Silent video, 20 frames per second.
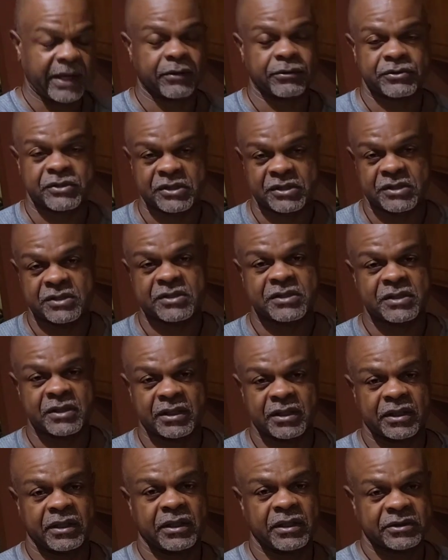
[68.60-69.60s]
ounces,
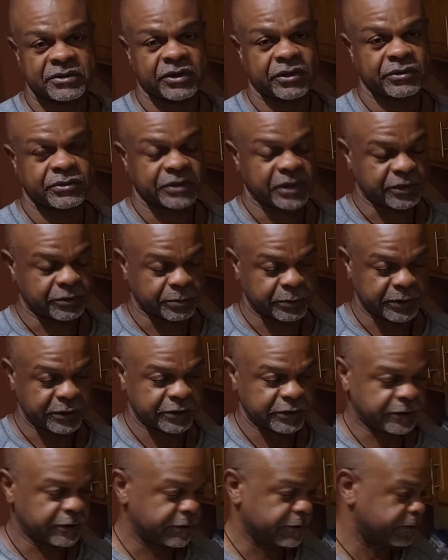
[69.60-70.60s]
it turns out to be
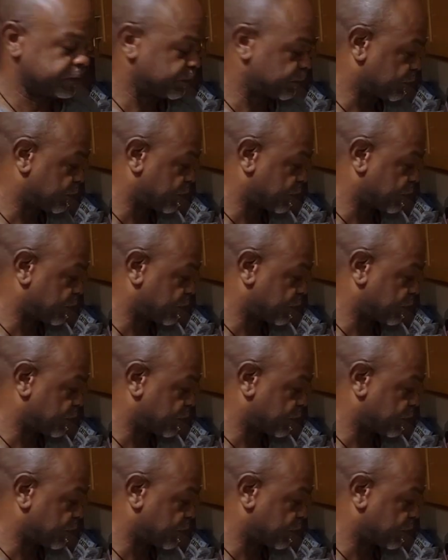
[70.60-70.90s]
good.